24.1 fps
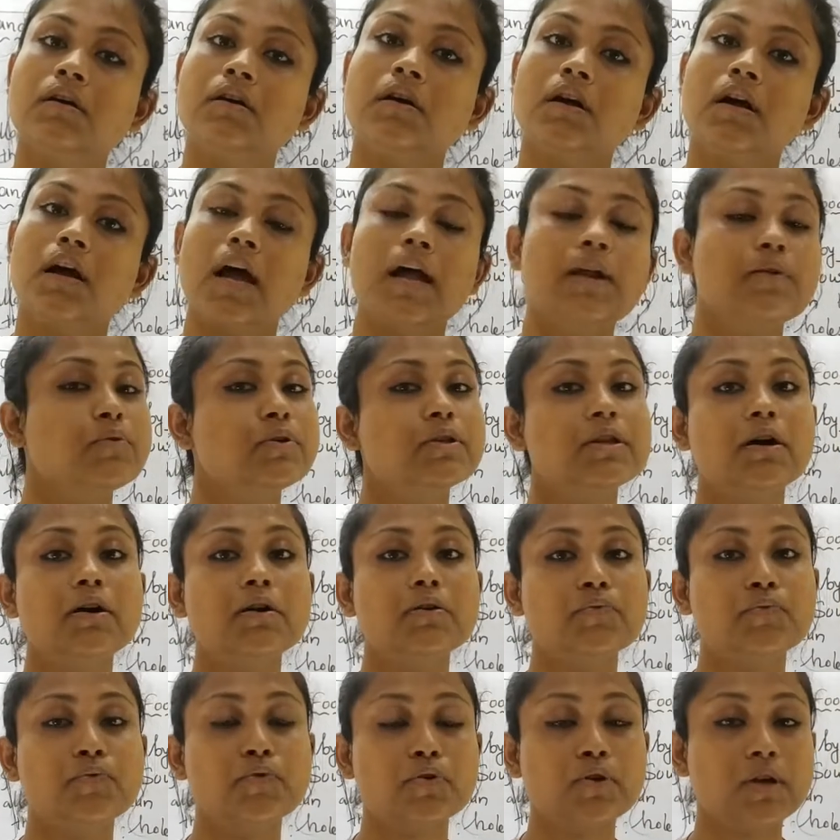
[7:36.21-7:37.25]
And without
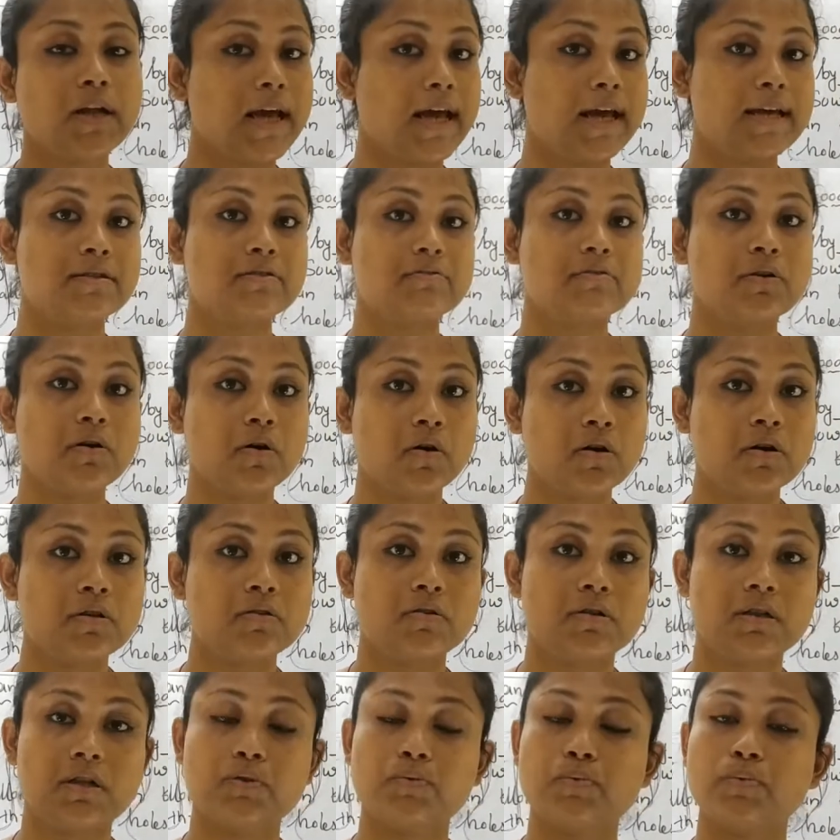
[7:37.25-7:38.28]
food, as we all
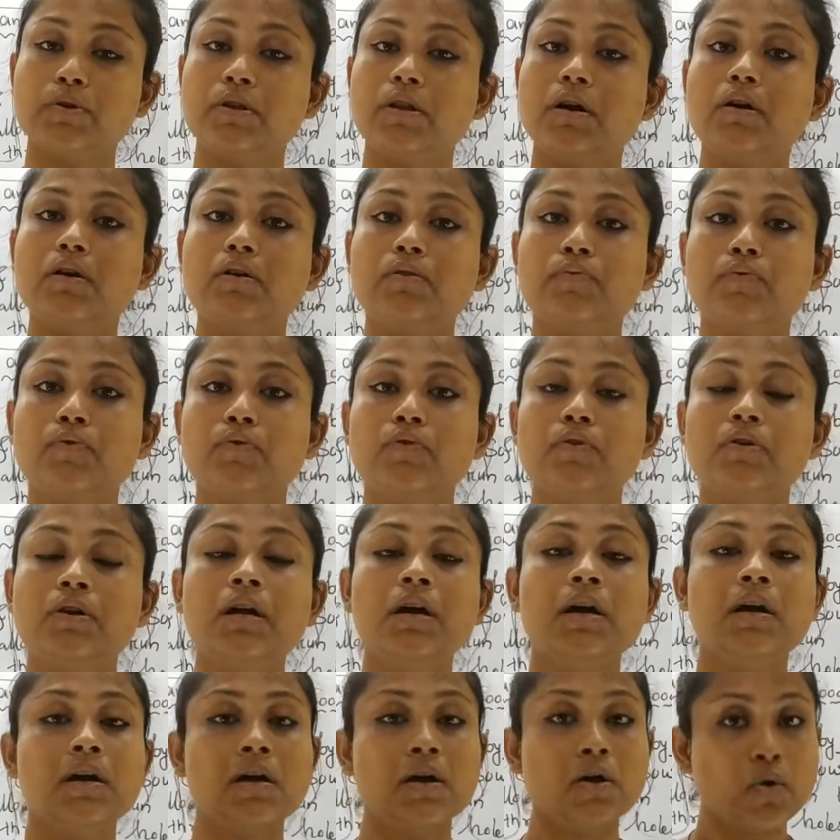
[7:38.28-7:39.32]
know that without food
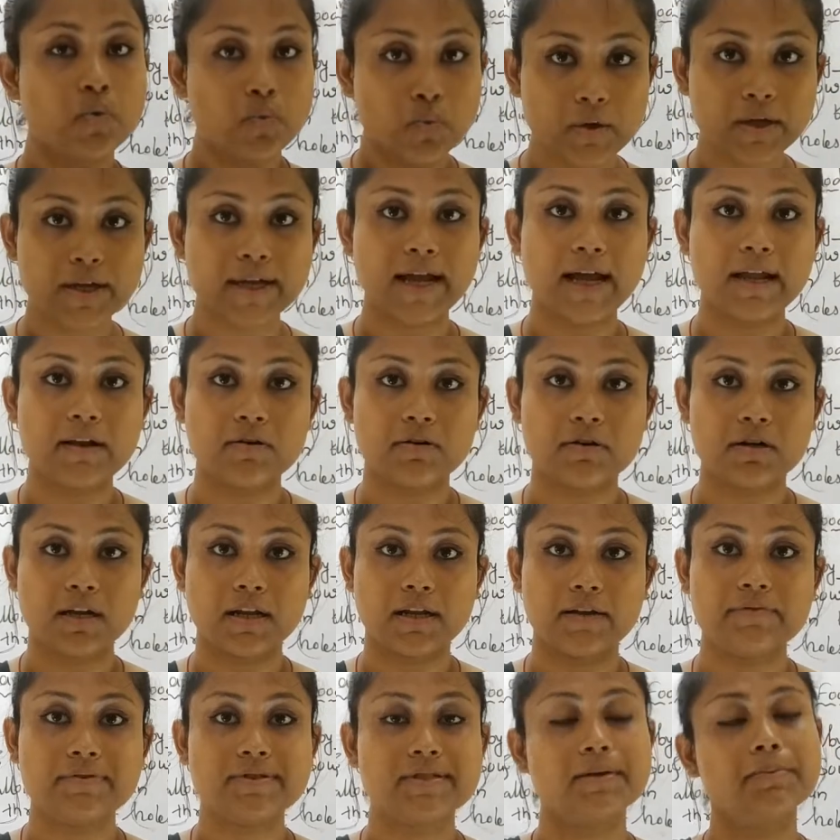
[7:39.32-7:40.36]
we cannot
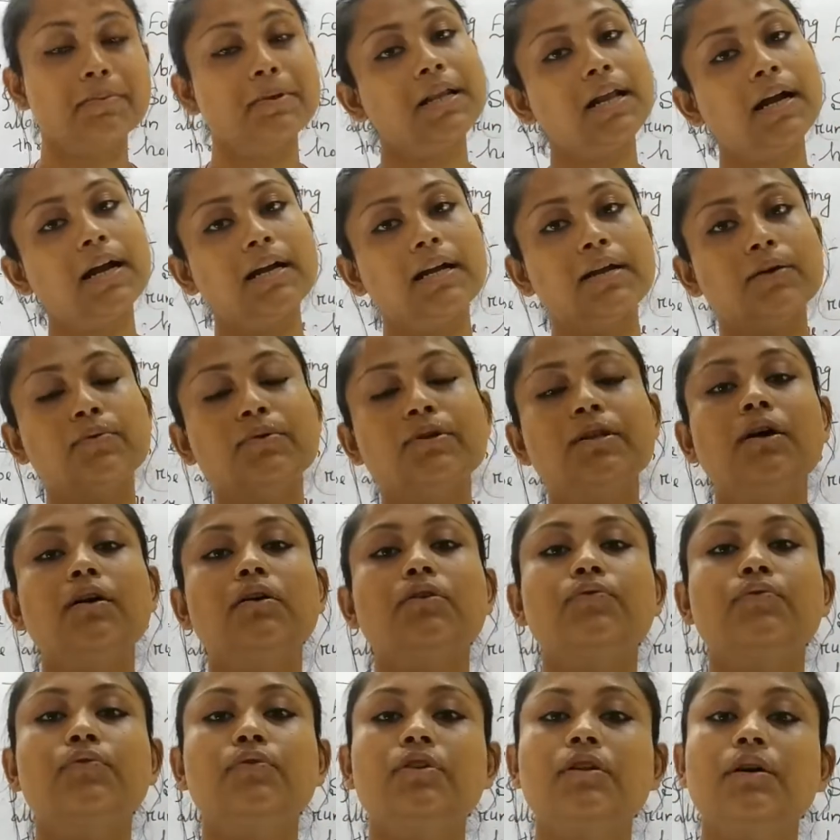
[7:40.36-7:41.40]
live. Similarly,
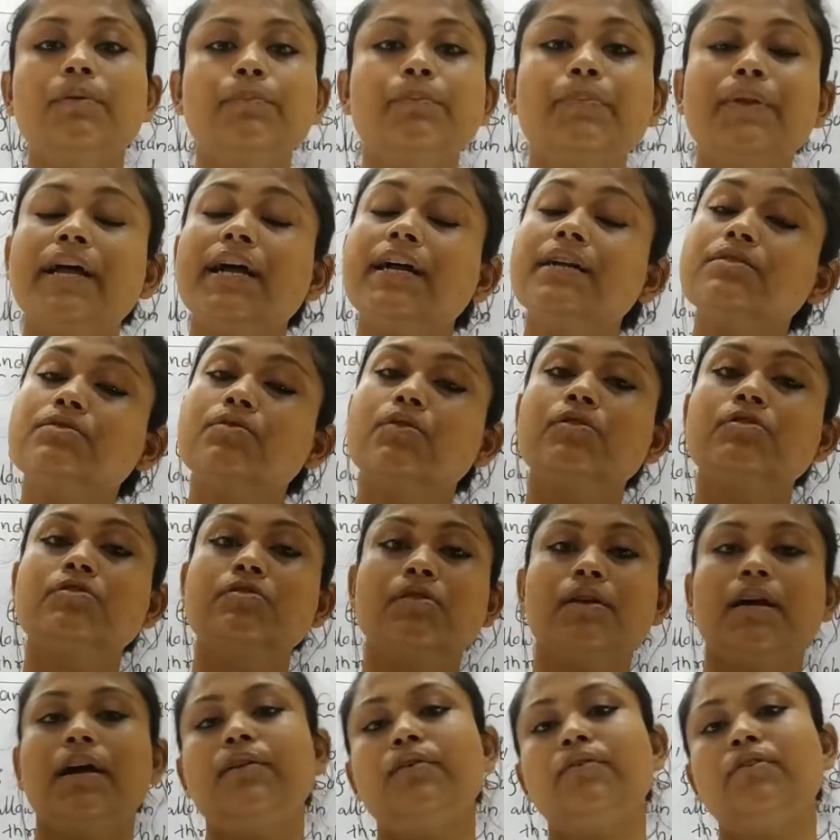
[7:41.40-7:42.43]
without food the plants
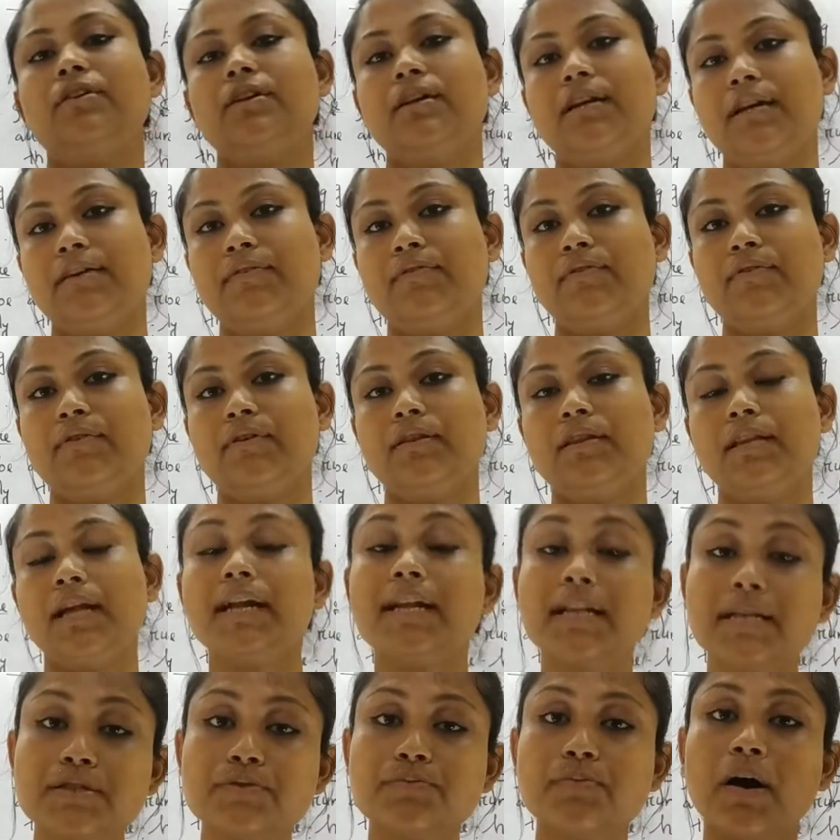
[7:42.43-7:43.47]
also cannot live.
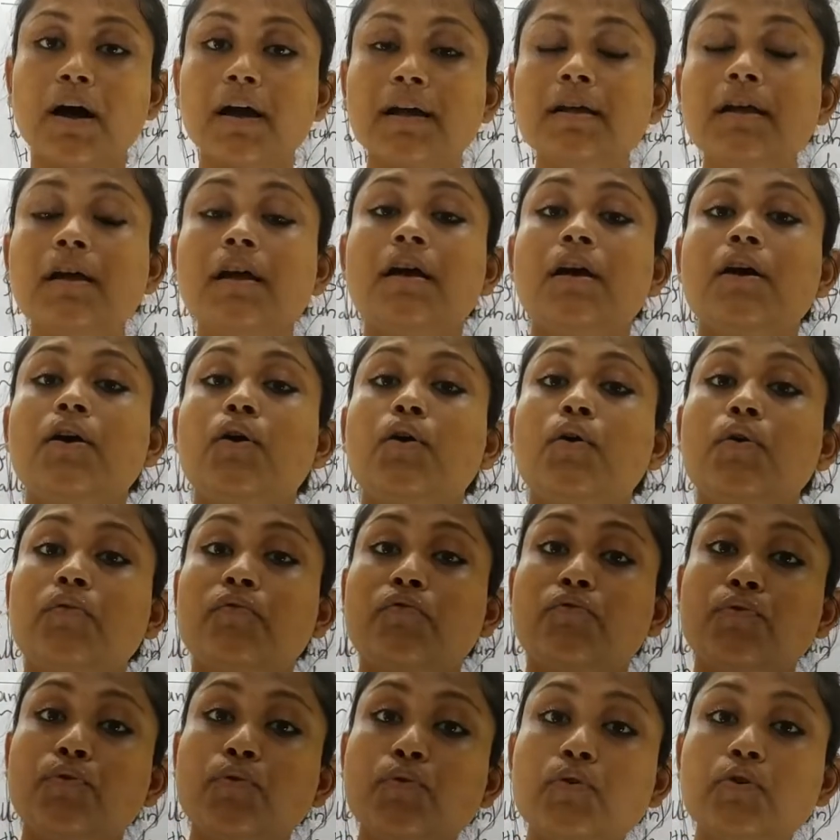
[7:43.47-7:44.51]
That is why
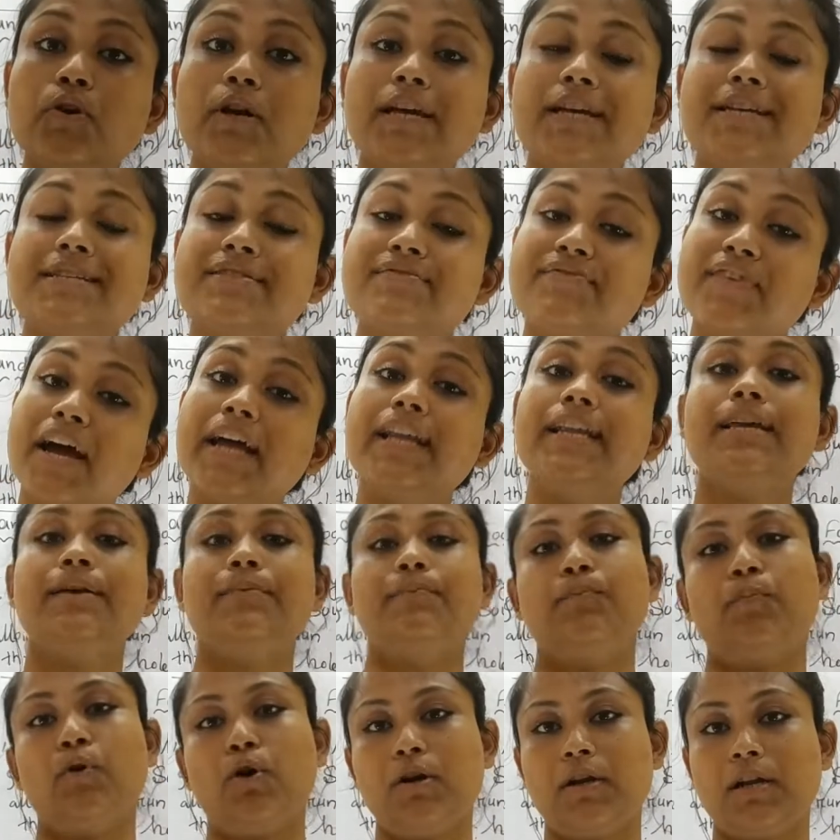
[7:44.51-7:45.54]
food is very
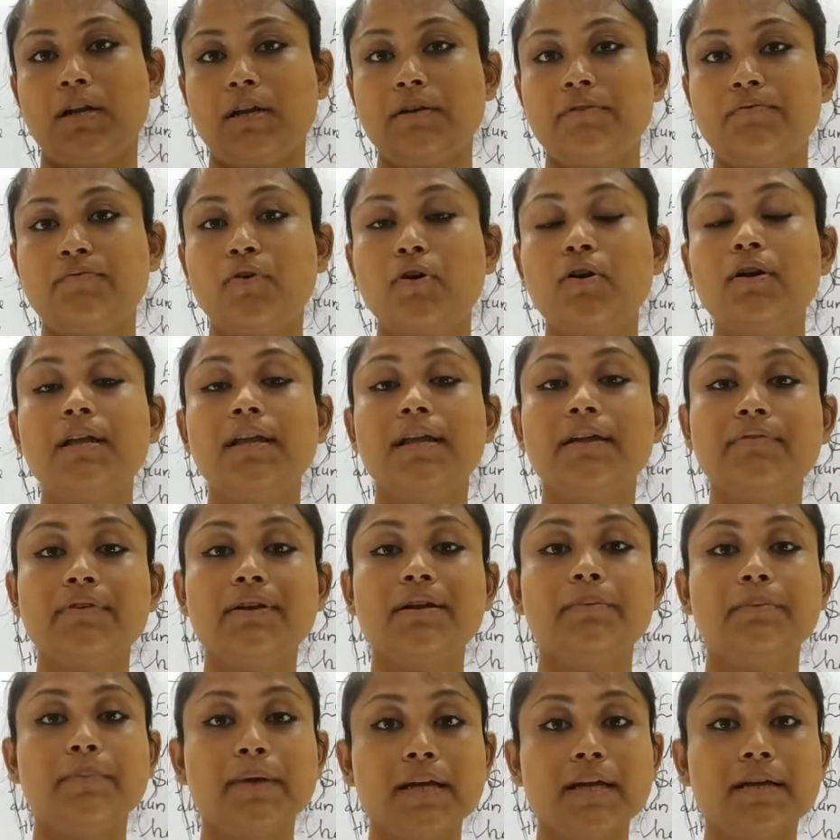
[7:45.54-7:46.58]
important for
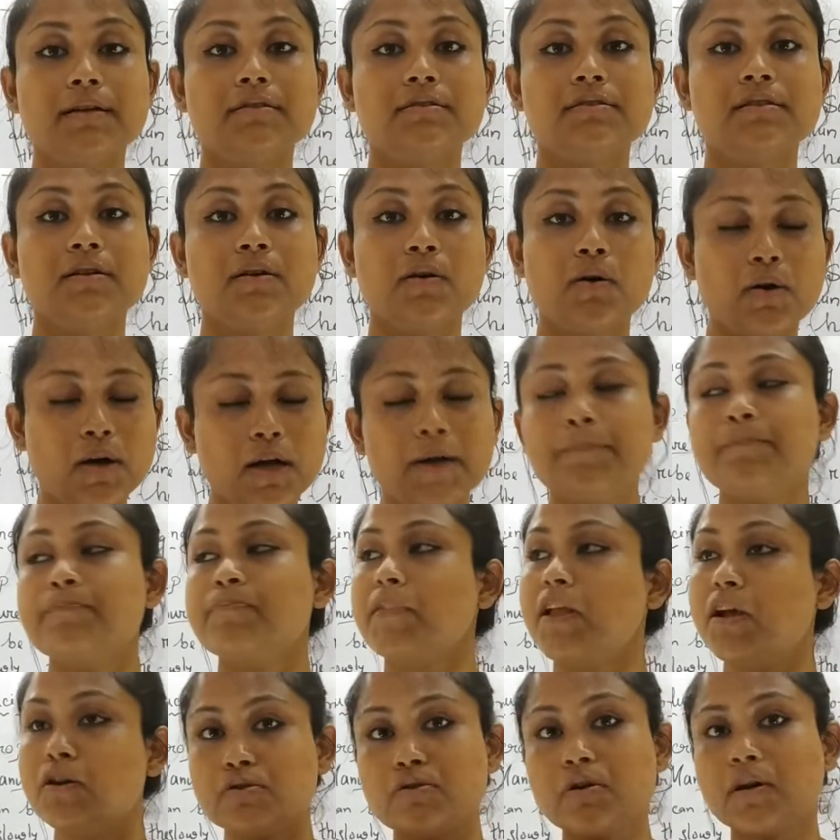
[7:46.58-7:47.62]
living beings. Okay,
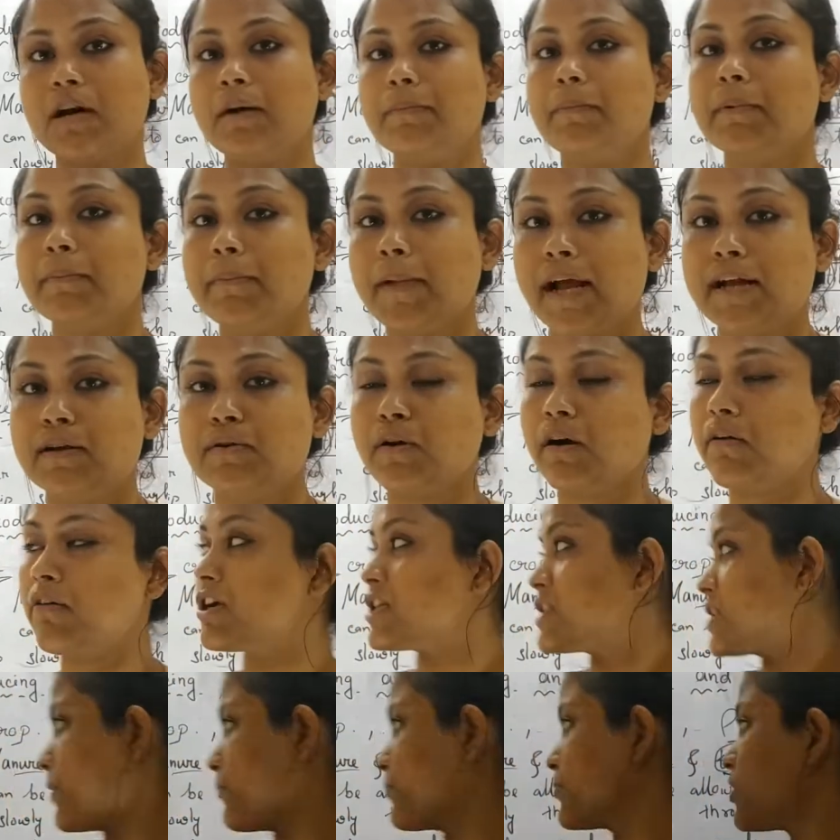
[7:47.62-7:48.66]
so coming back to our
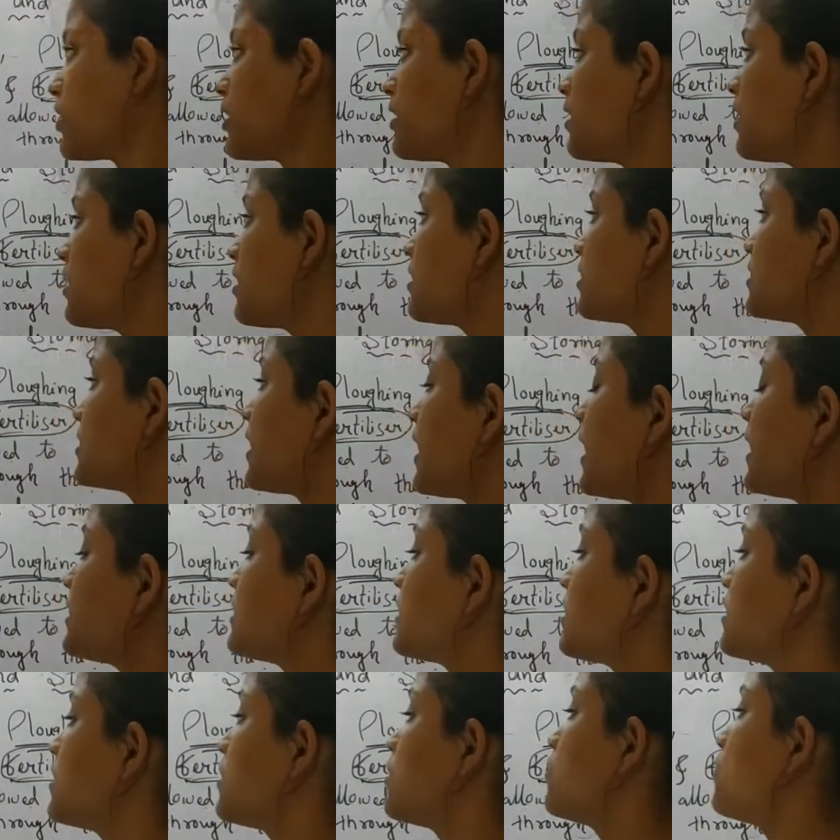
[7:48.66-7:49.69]
chapter,
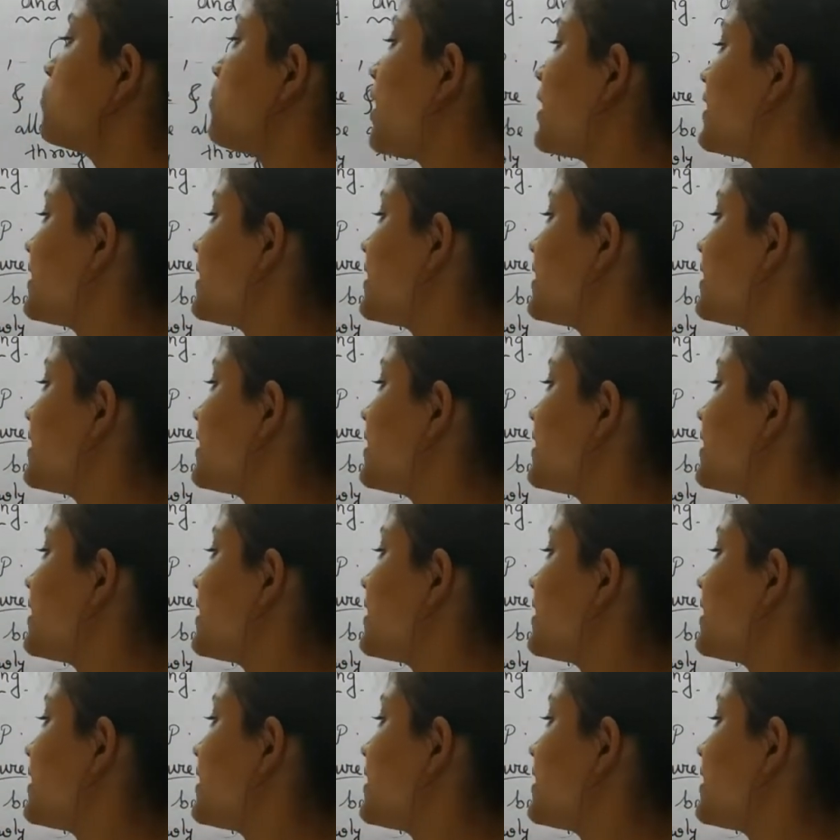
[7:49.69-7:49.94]
that what